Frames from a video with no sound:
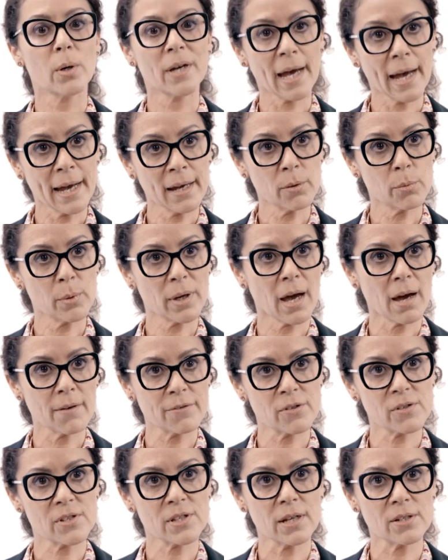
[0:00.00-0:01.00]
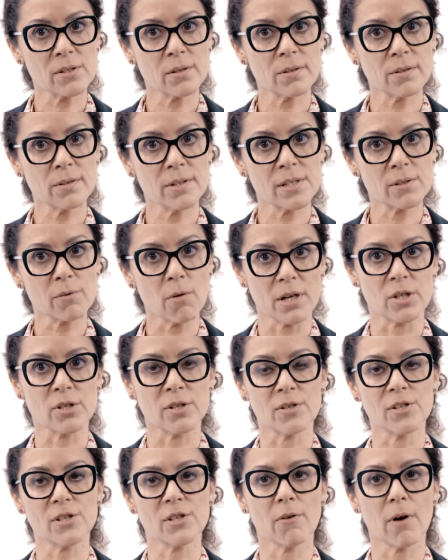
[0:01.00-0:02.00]
Okay, we have to settle this
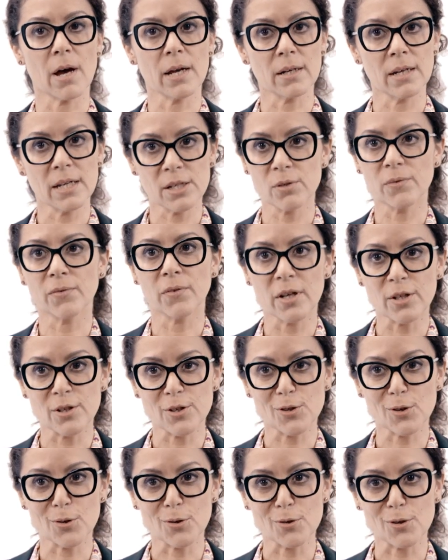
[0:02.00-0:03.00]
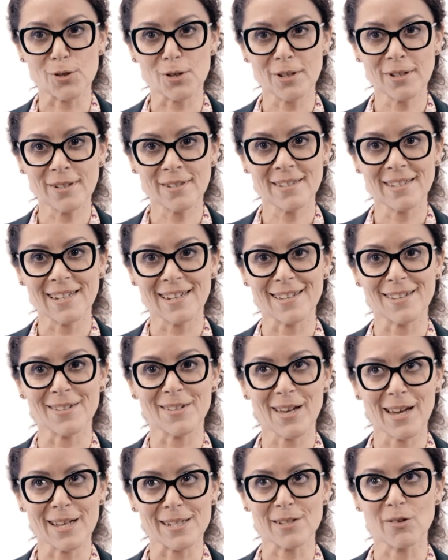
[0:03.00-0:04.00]
question, so I'll let you find a solution,
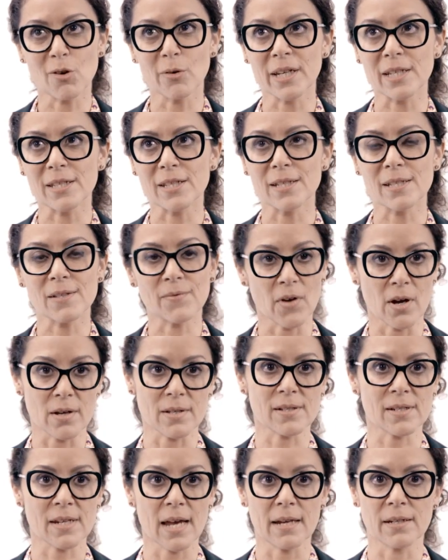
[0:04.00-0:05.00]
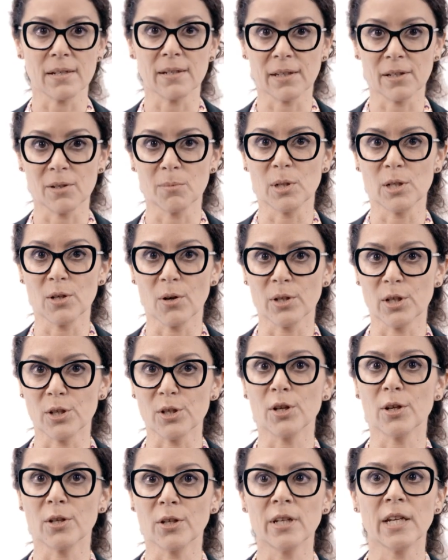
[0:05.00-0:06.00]
as long as it's fast and it can be done
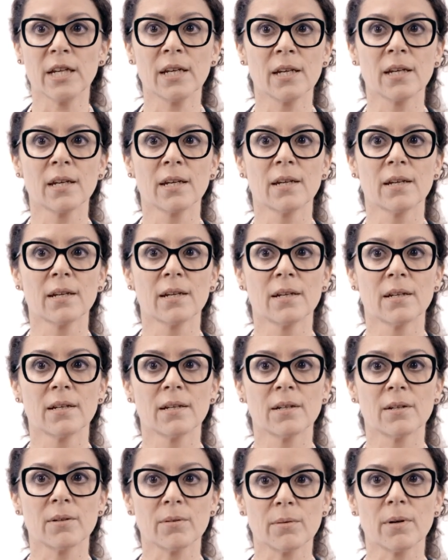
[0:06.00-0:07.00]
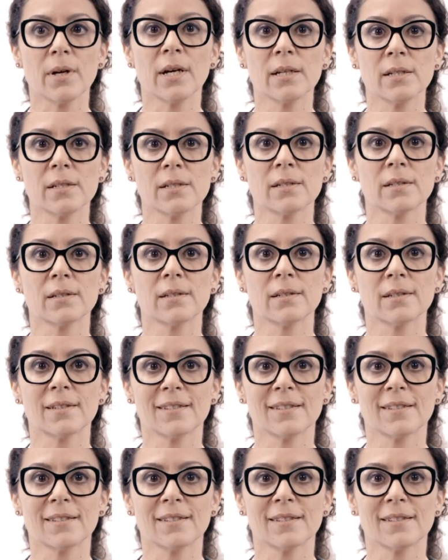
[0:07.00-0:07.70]
internally. Right?